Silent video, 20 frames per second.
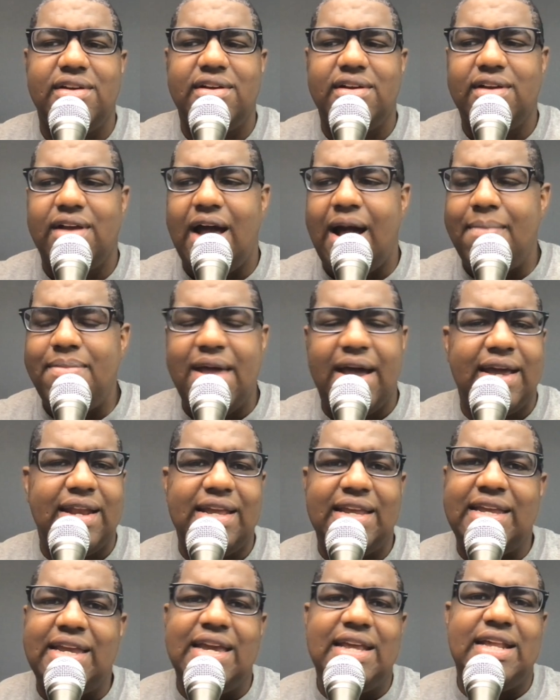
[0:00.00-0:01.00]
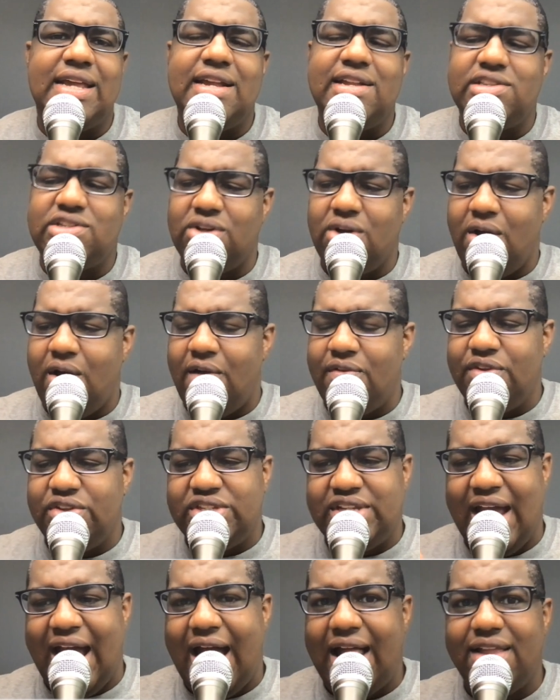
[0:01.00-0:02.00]
I'm not going to get into all the
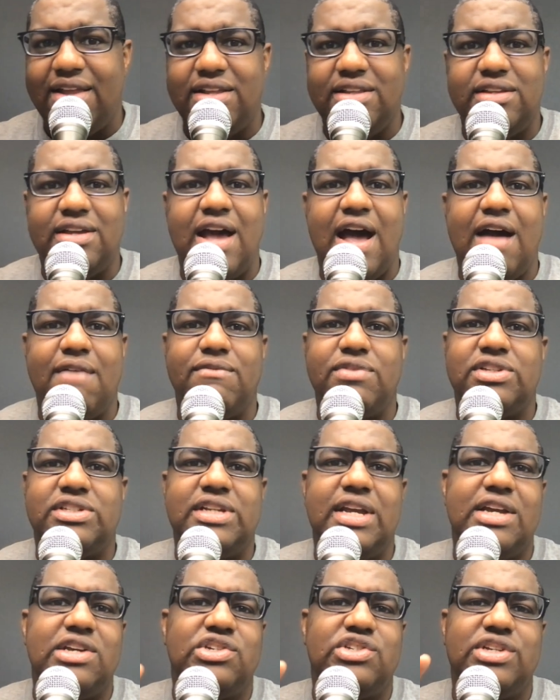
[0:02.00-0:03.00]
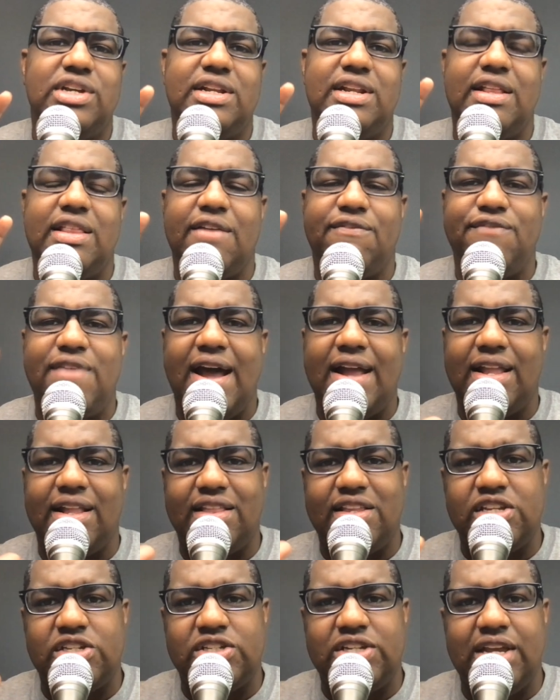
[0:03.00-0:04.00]
talent conversation and the fact that
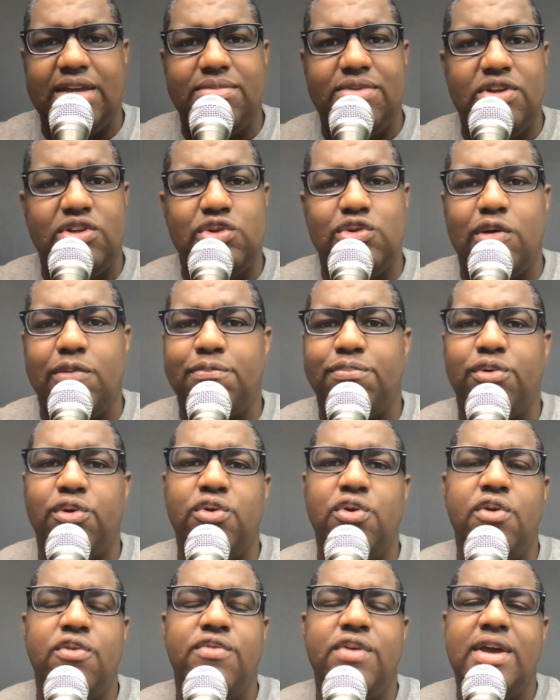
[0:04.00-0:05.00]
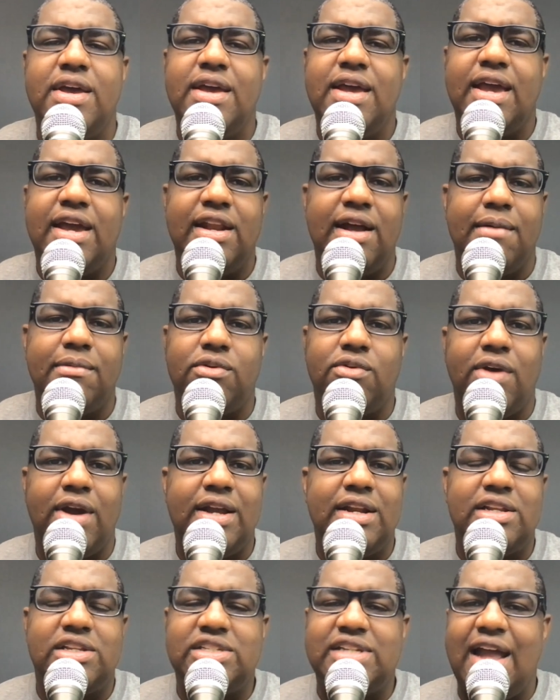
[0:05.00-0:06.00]
this team needs to improve and
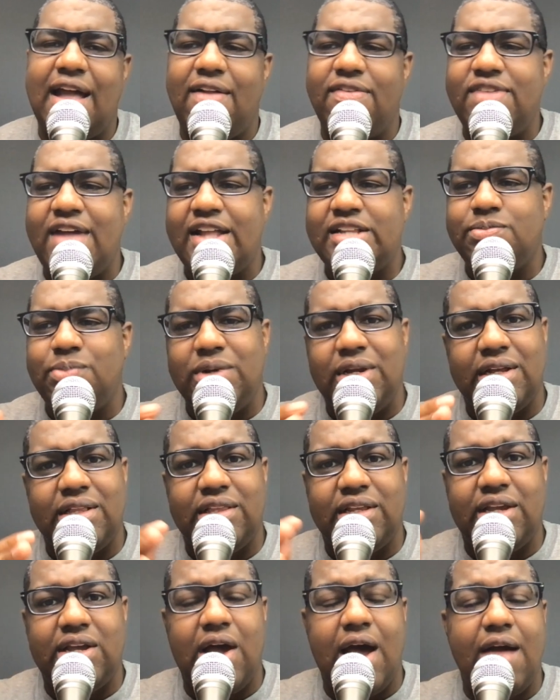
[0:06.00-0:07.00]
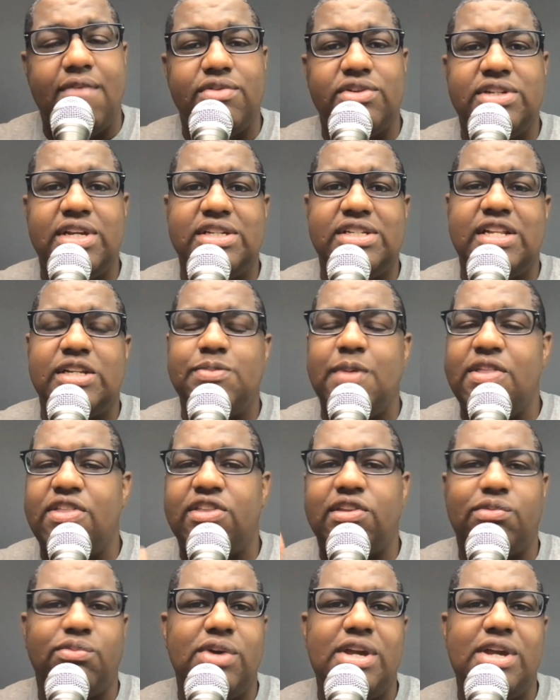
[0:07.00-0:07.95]
upgrade its talent. That's been a conversation that's been 3